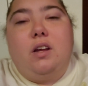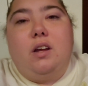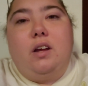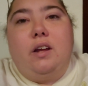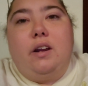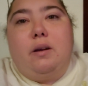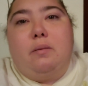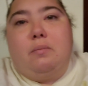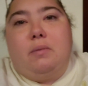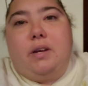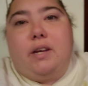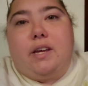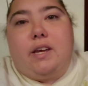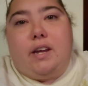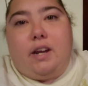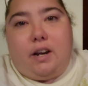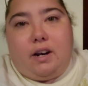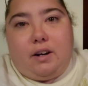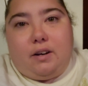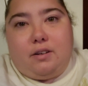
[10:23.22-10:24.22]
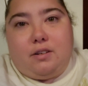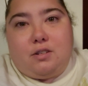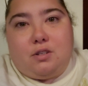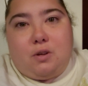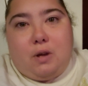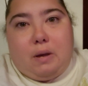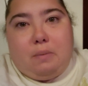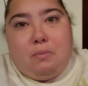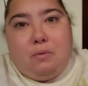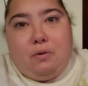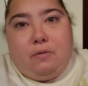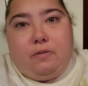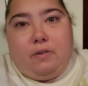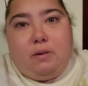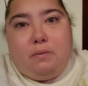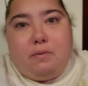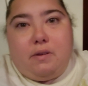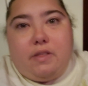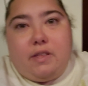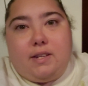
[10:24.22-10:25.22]
And I'm like, here. So I moved
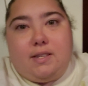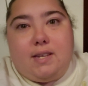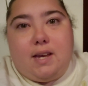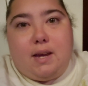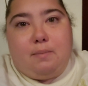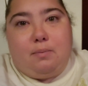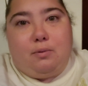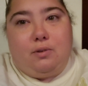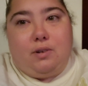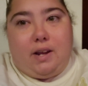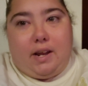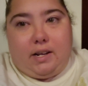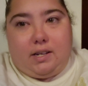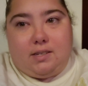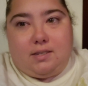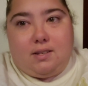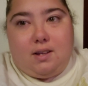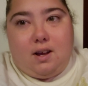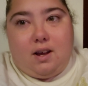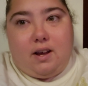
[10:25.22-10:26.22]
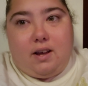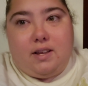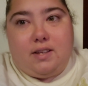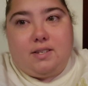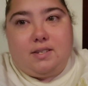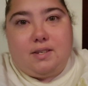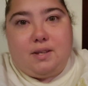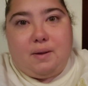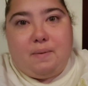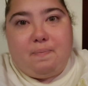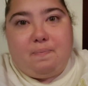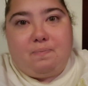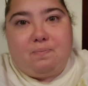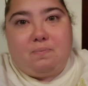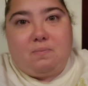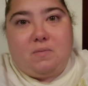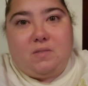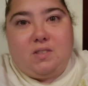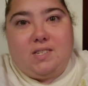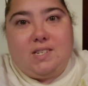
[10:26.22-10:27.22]
him to the table next to us
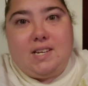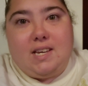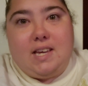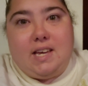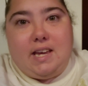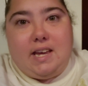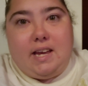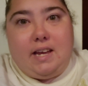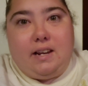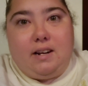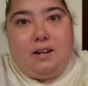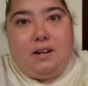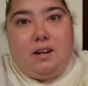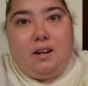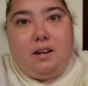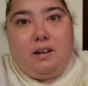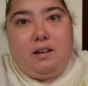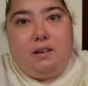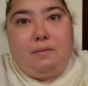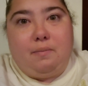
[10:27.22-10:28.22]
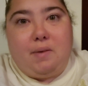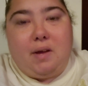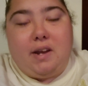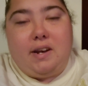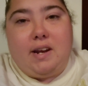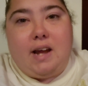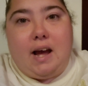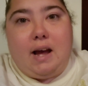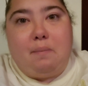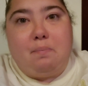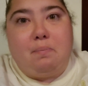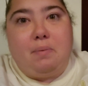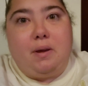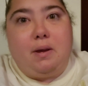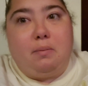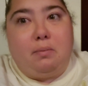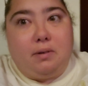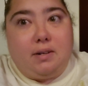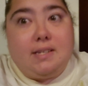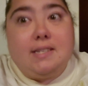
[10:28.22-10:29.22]
to eat and not be
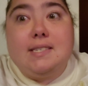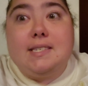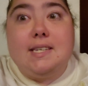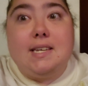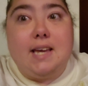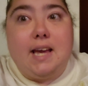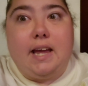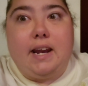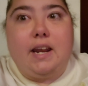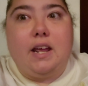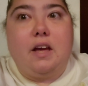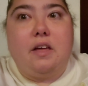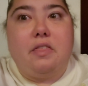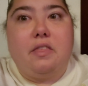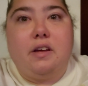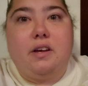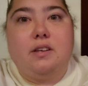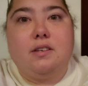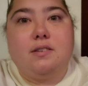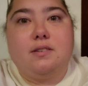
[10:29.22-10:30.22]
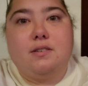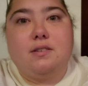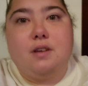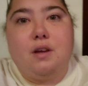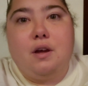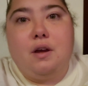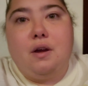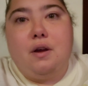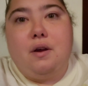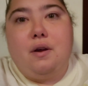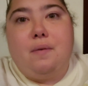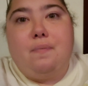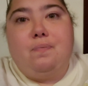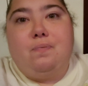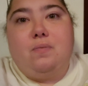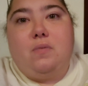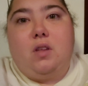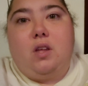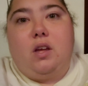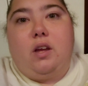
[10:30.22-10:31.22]
able to see any of this.
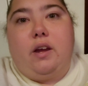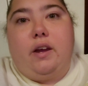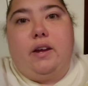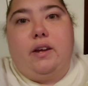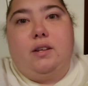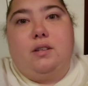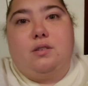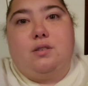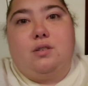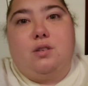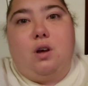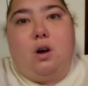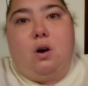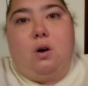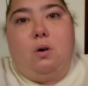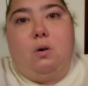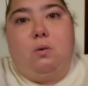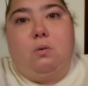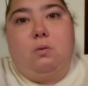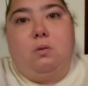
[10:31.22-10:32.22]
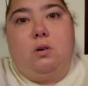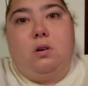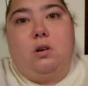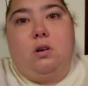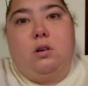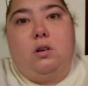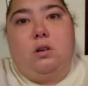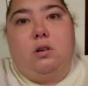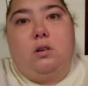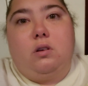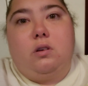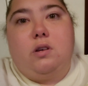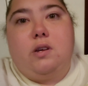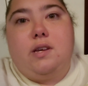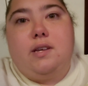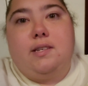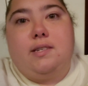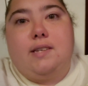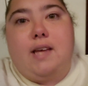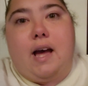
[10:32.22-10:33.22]
And so
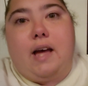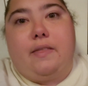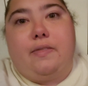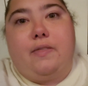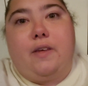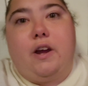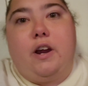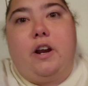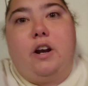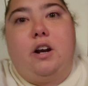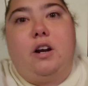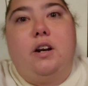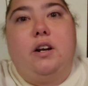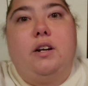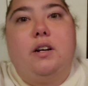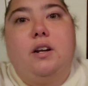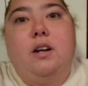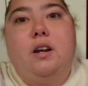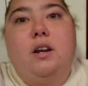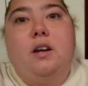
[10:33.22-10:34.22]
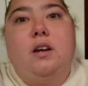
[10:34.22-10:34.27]
he sat there and